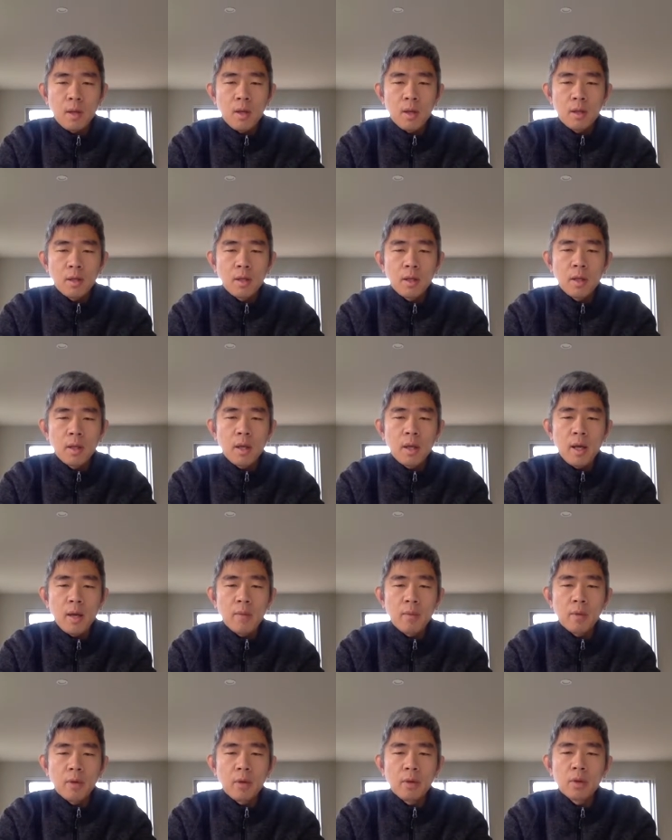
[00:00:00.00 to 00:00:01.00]
Today
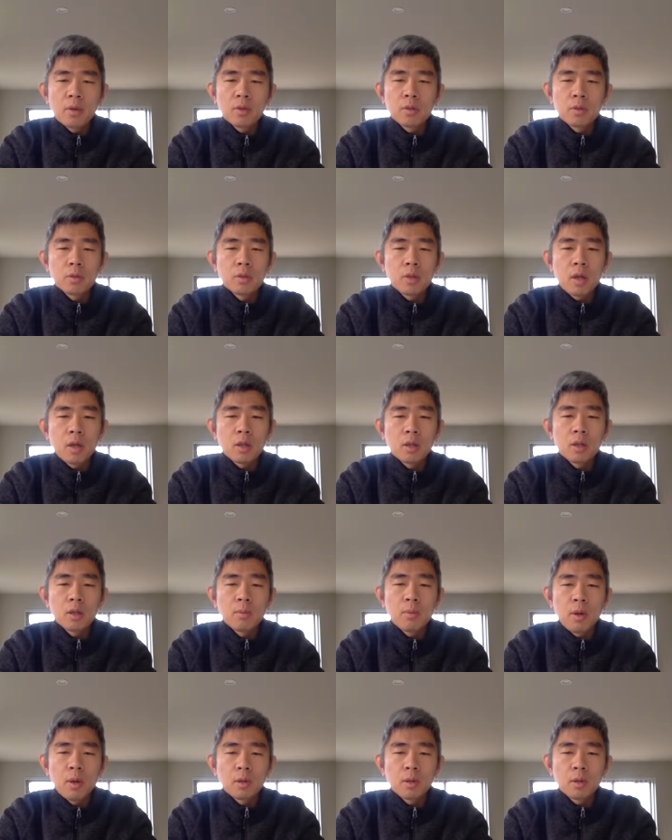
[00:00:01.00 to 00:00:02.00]
I'm going to talk
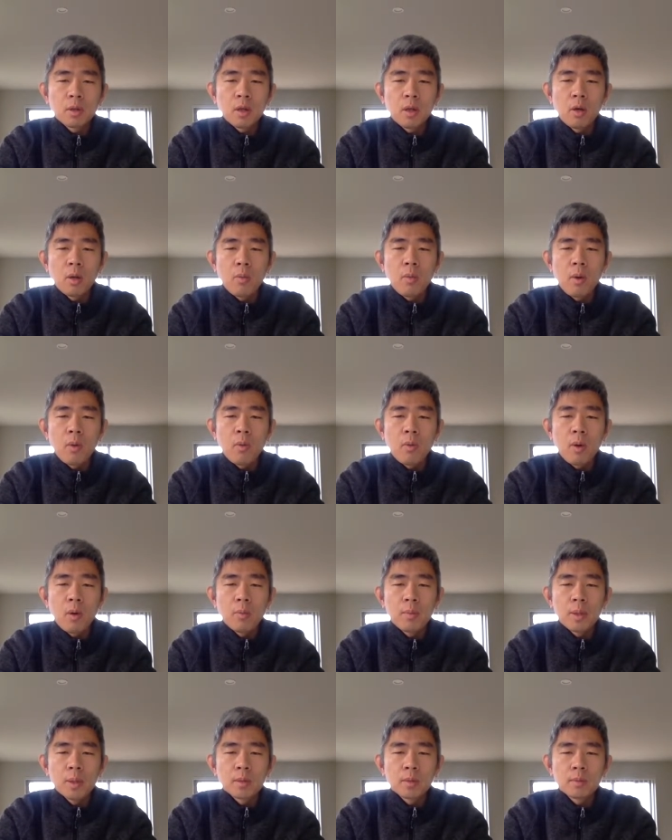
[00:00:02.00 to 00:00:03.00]
about the global
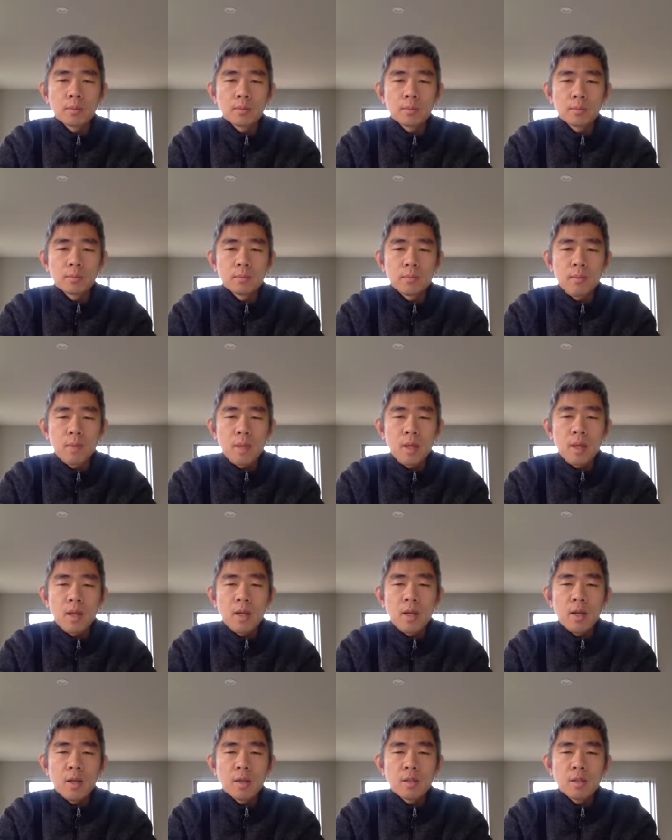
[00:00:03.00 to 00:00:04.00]
warming.
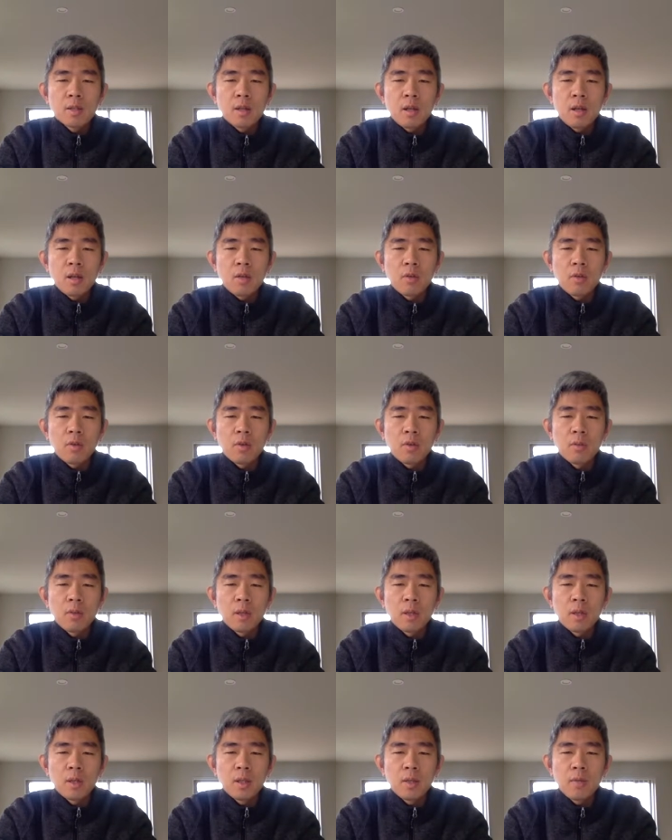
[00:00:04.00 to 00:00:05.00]
This talk will
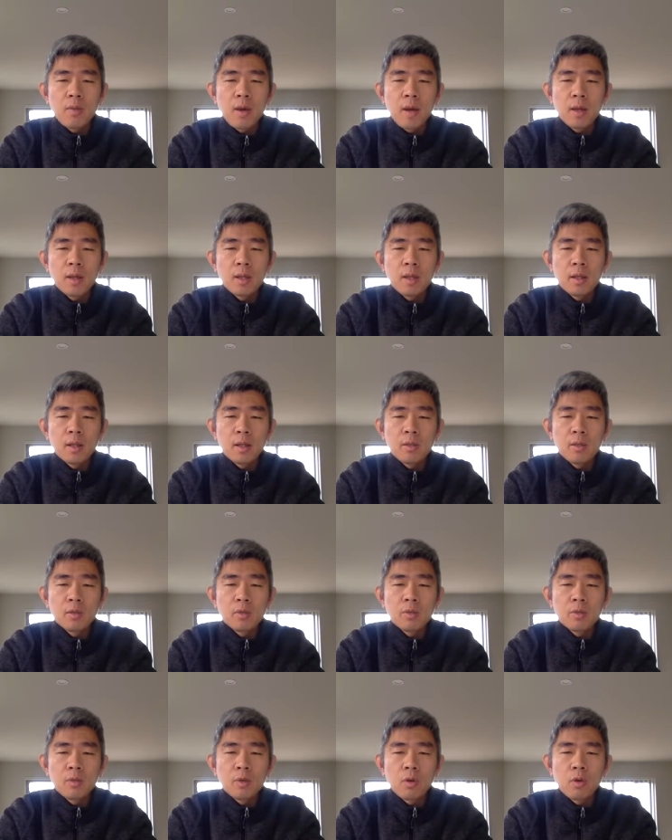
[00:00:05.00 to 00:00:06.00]
be divided into
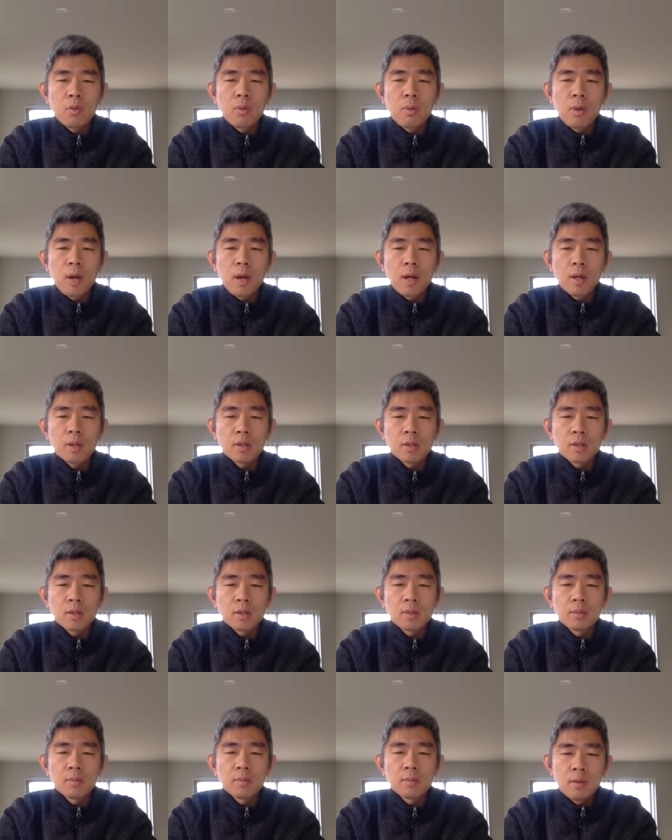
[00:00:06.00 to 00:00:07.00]
4 parts.
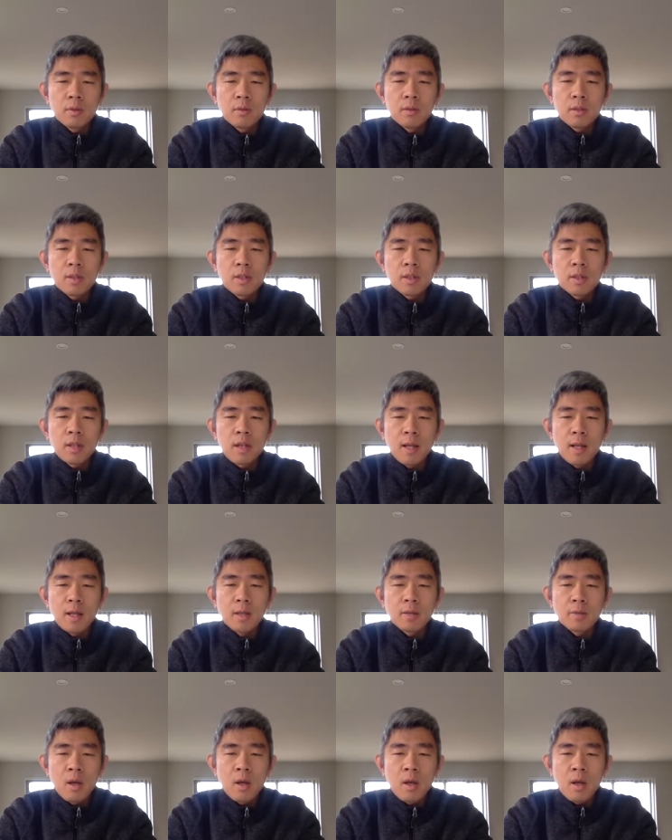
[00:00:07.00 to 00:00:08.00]
Firstly,
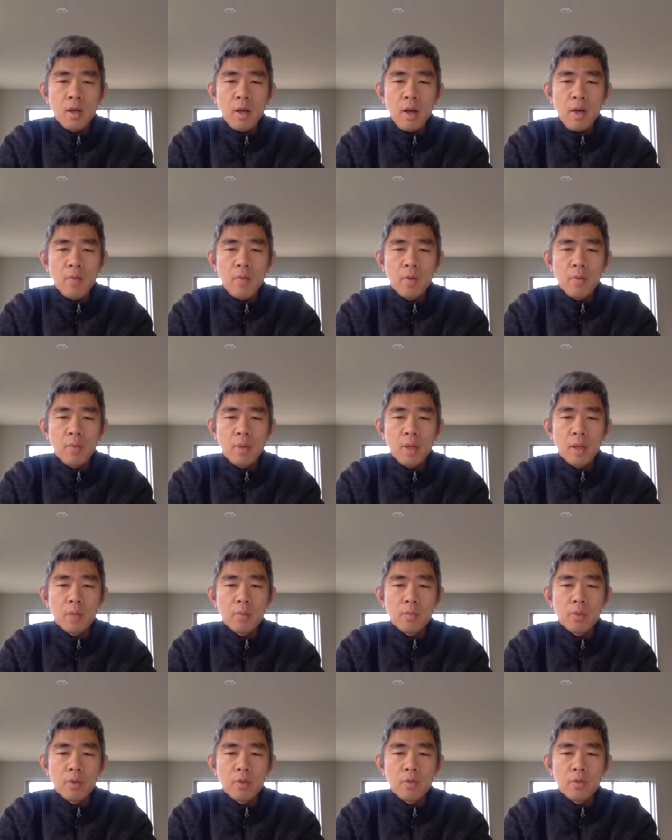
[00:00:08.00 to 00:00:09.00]
I will make
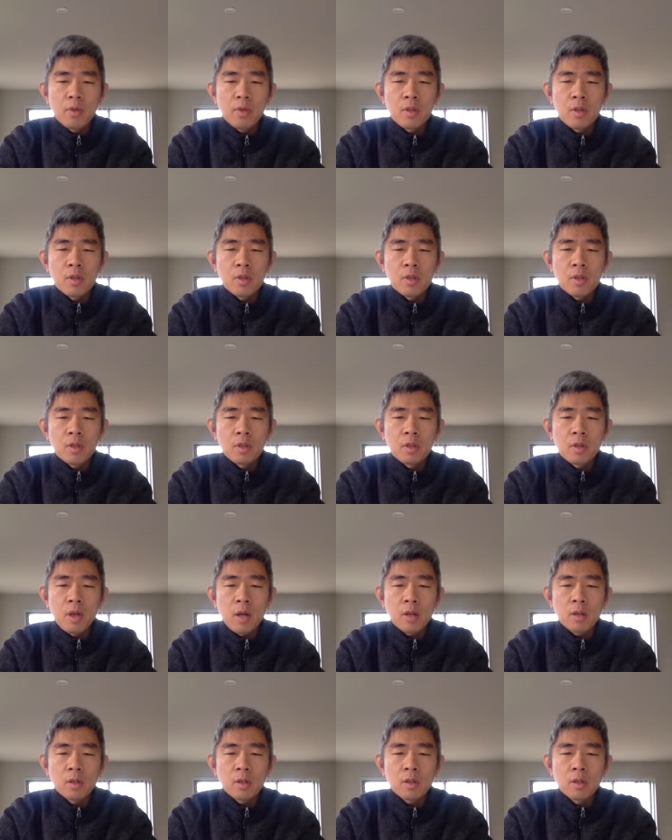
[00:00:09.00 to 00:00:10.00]
a brief
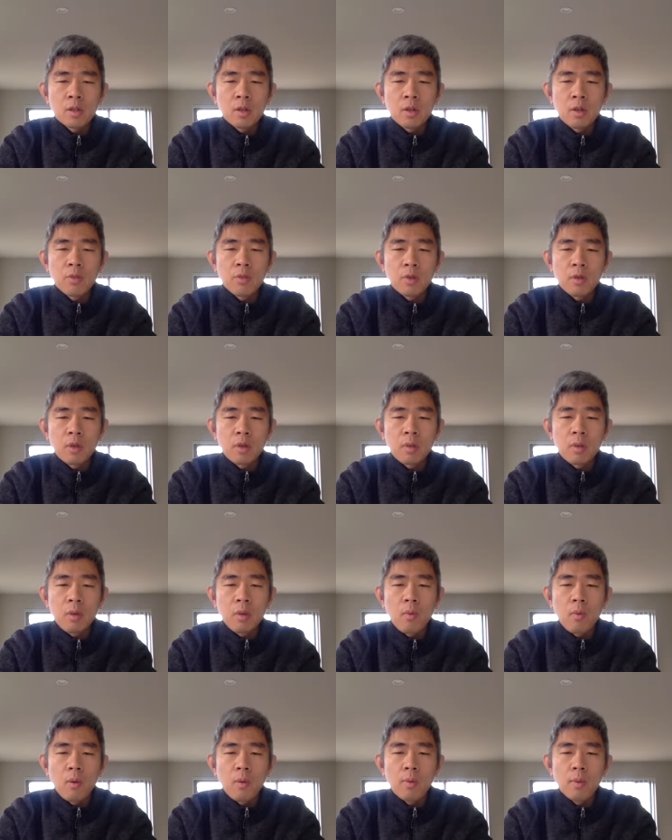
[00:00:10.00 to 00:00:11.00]
introduction of global
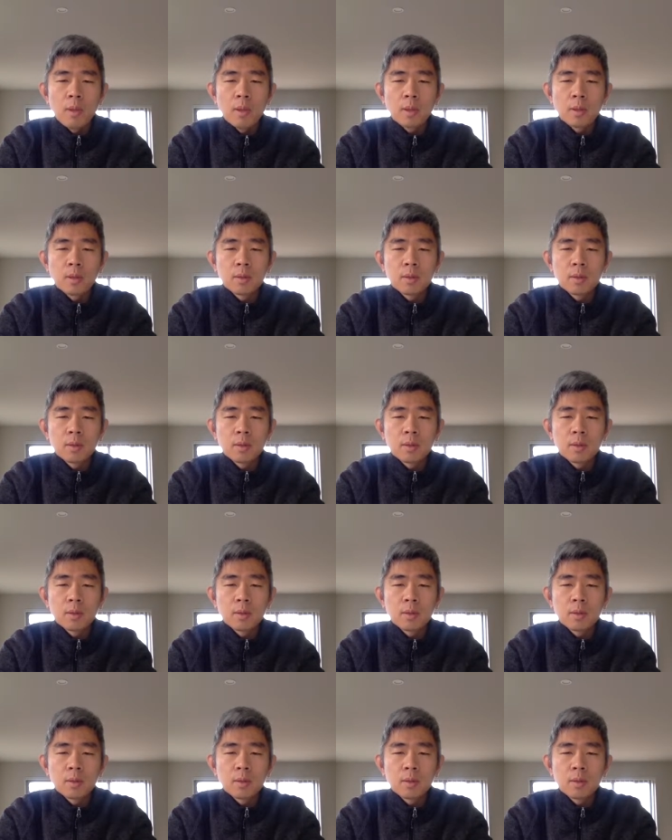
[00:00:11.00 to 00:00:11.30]
warming.